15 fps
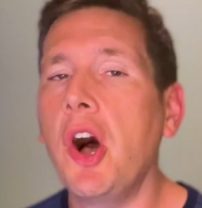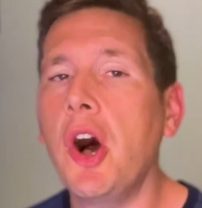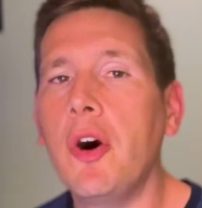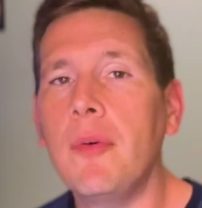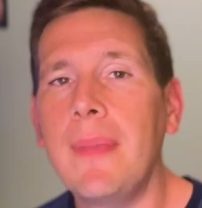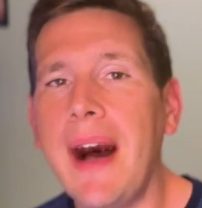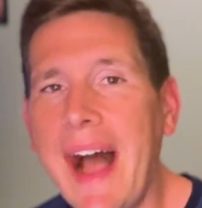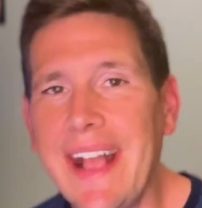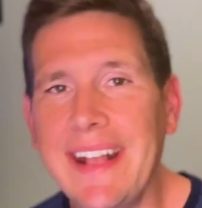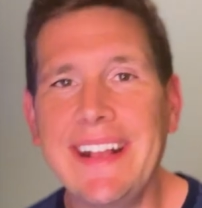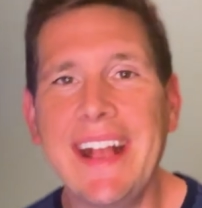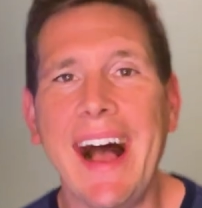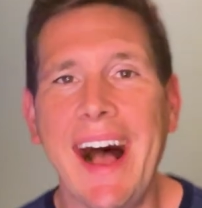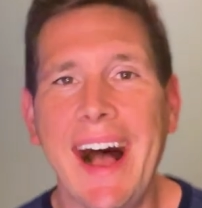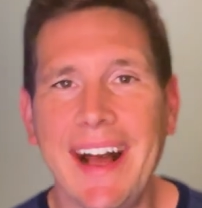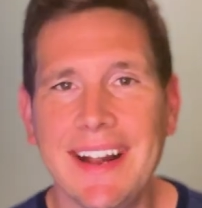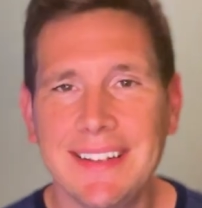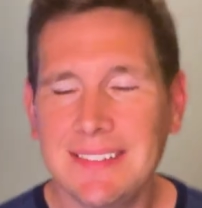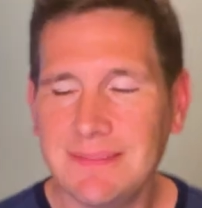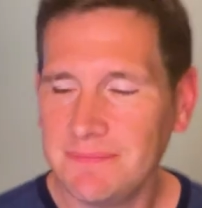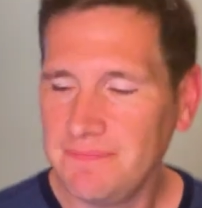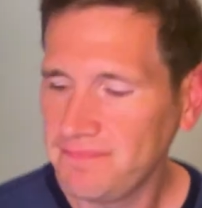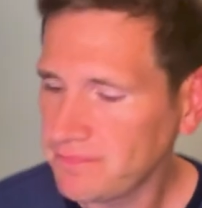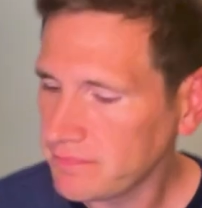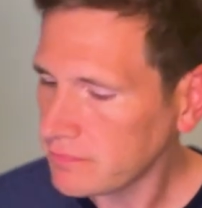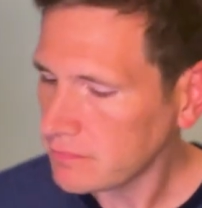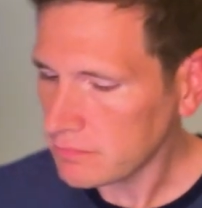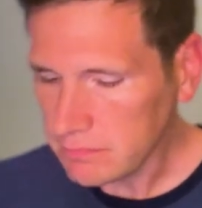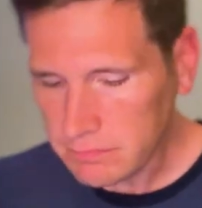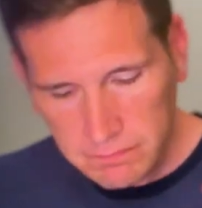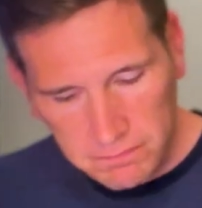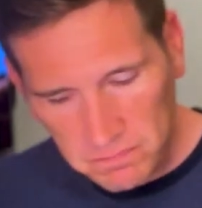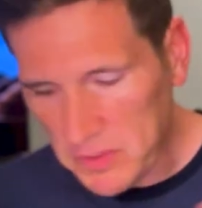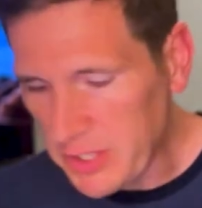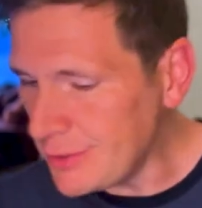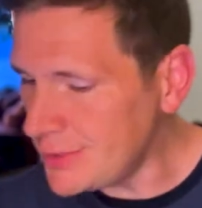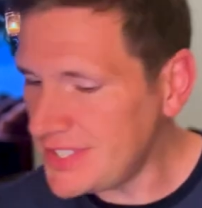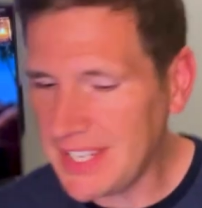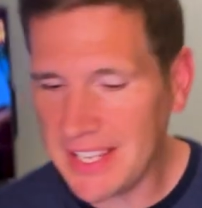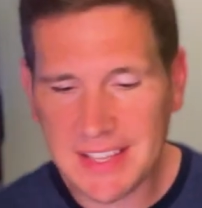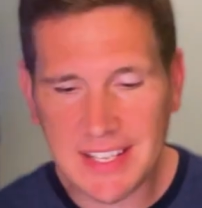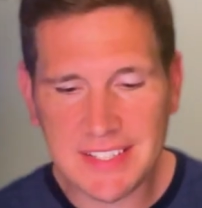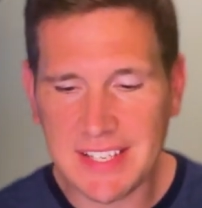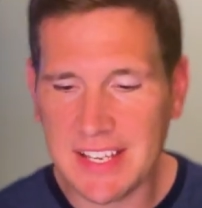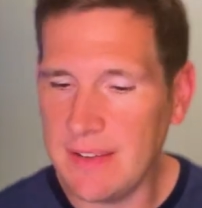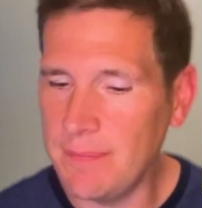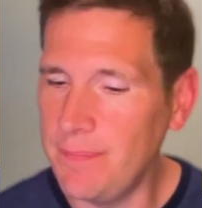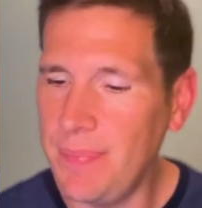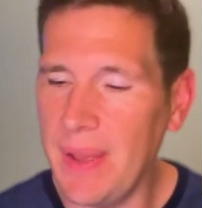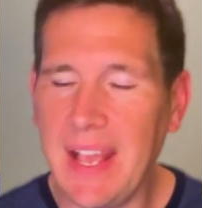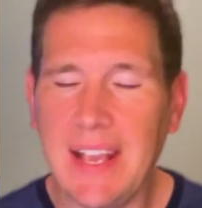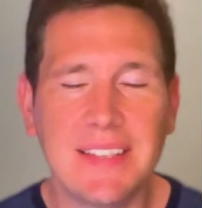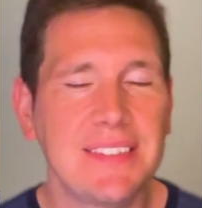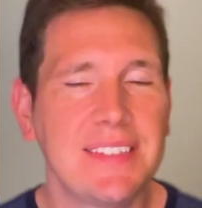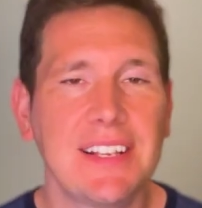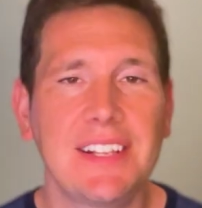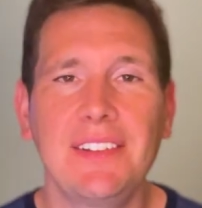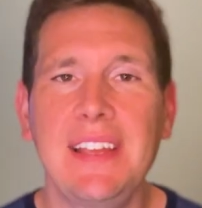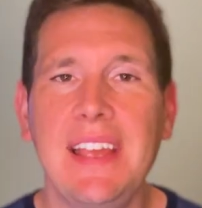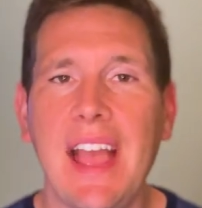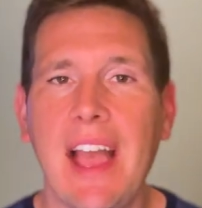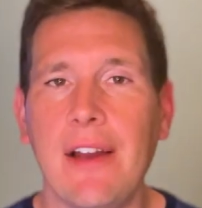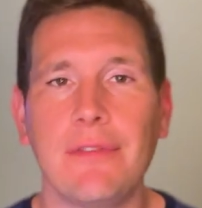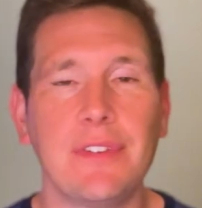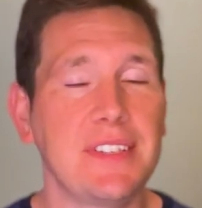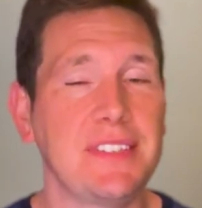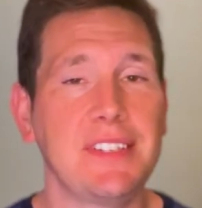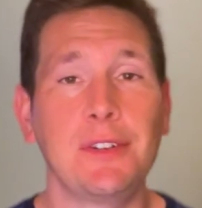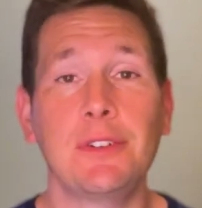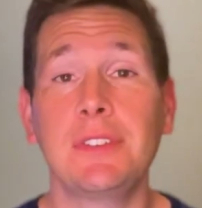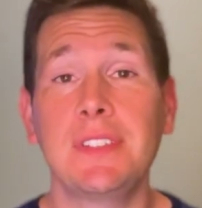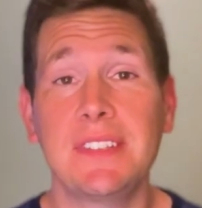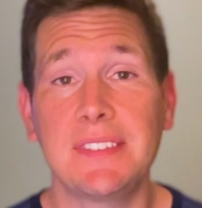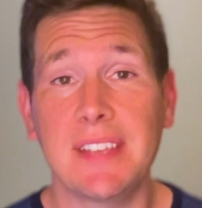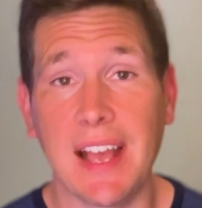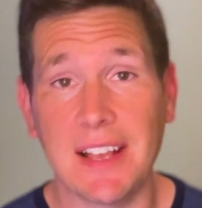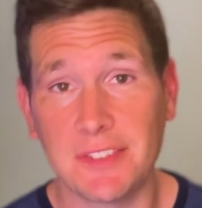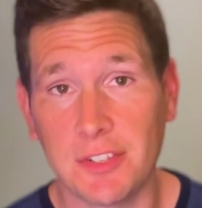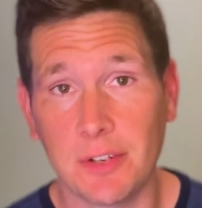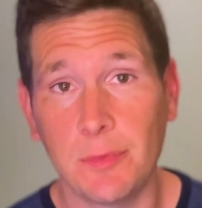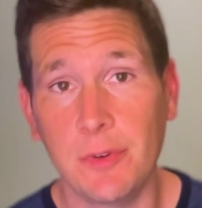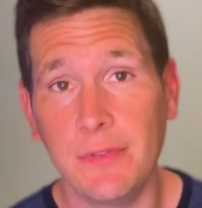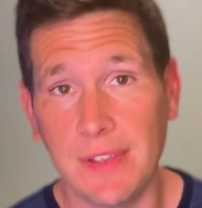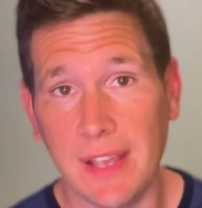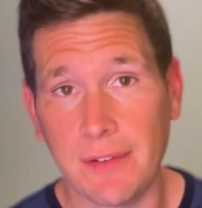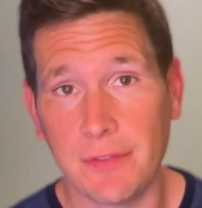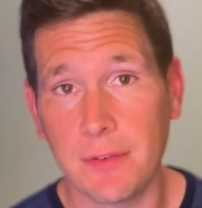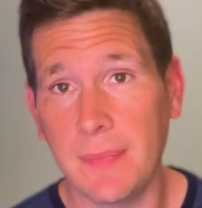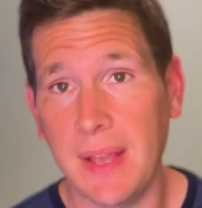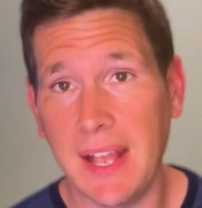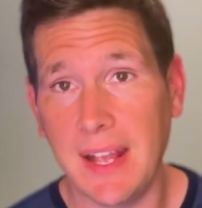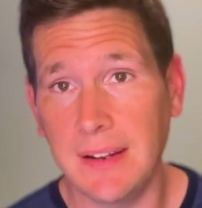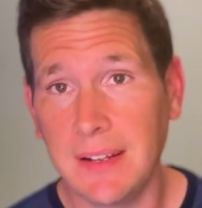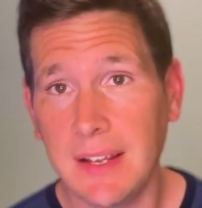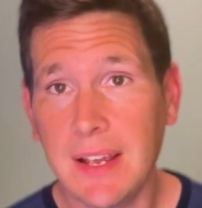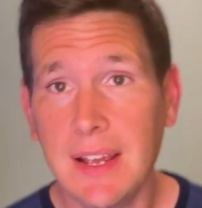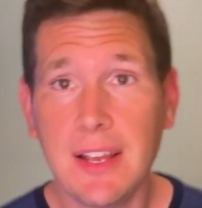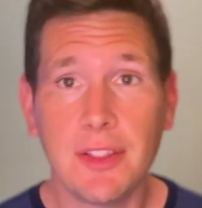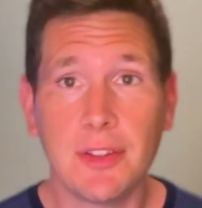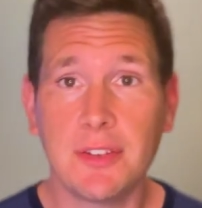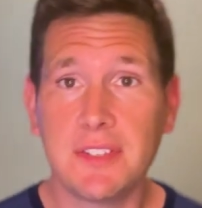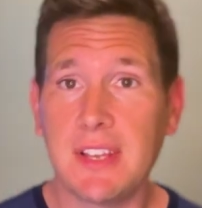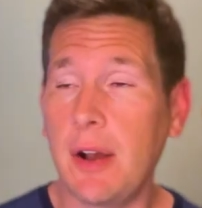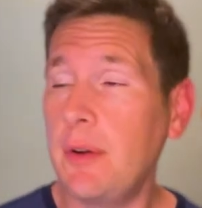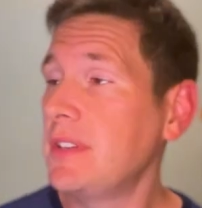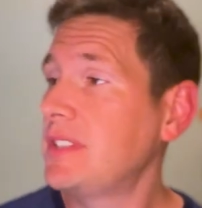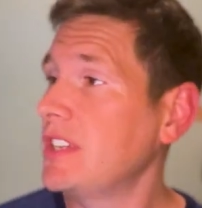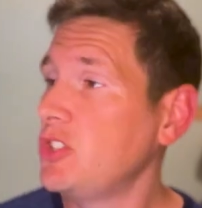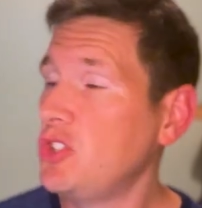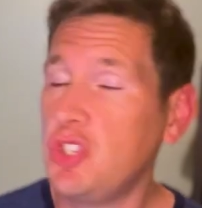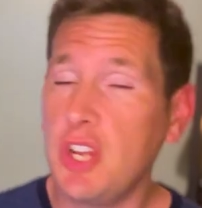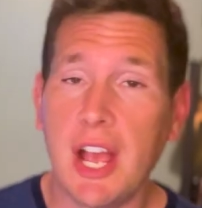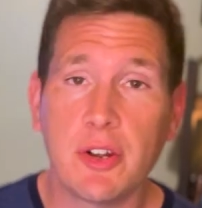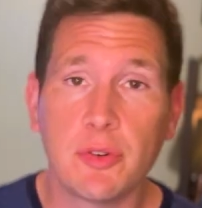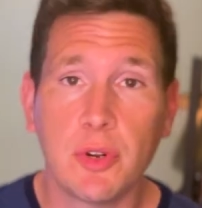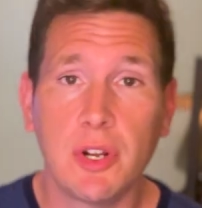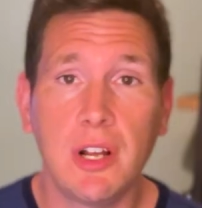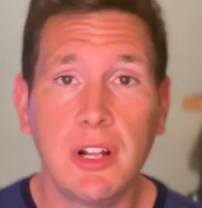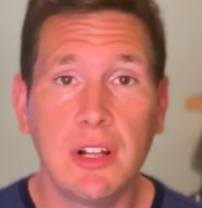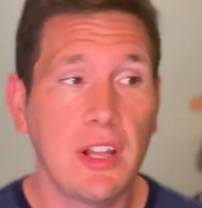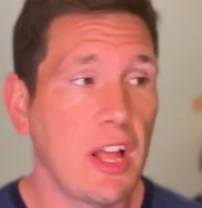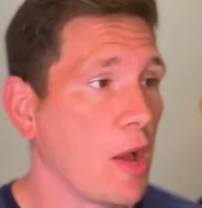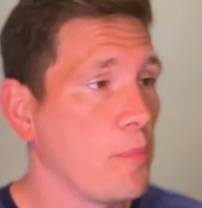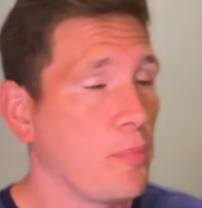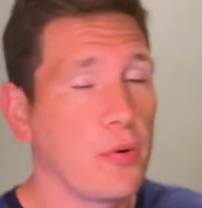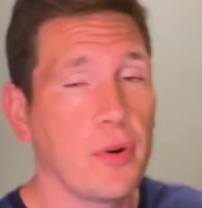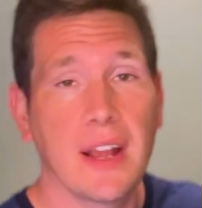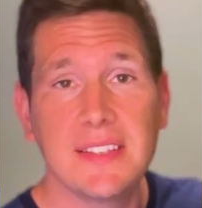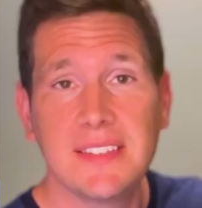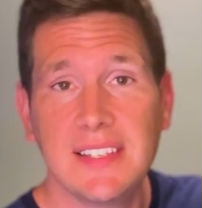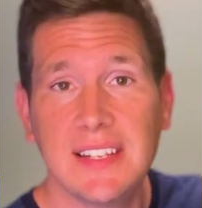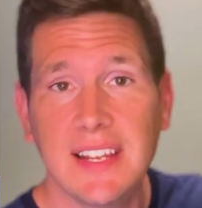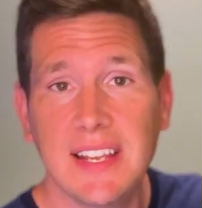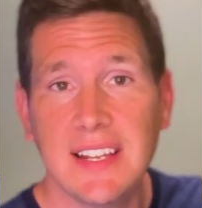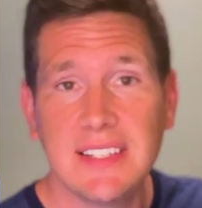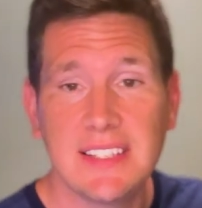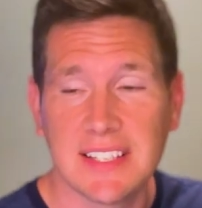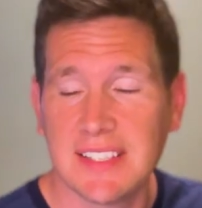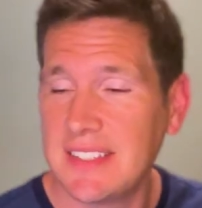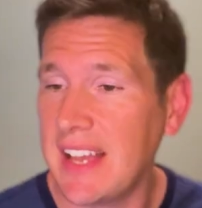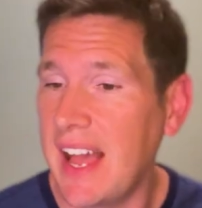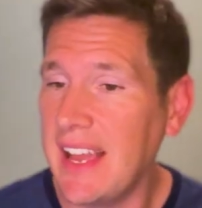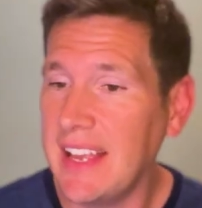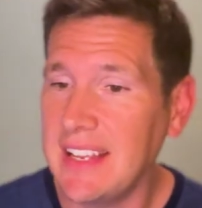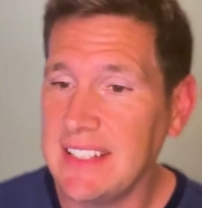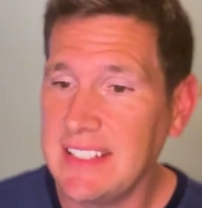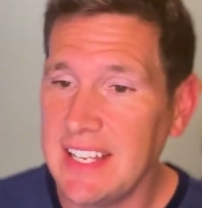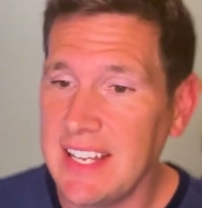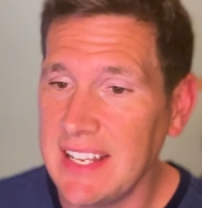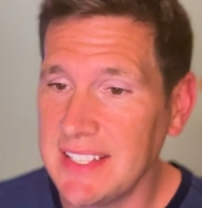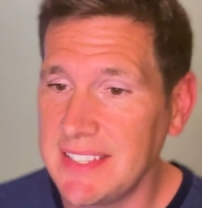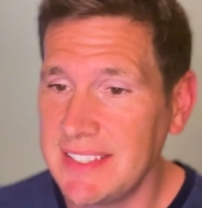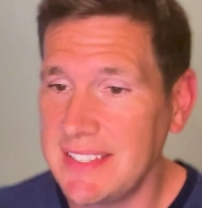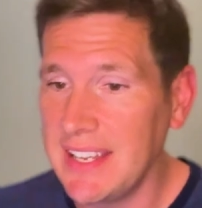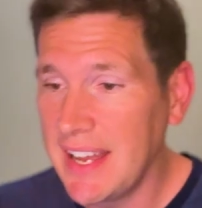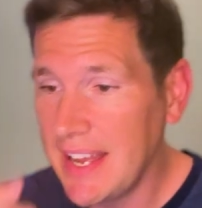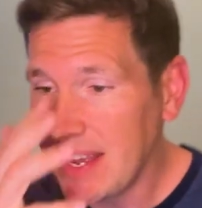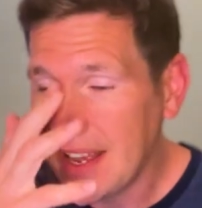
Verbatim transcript: "Oh my God." You see this in basically every single disaster movie ever made. There's always a general, a president, a scientist.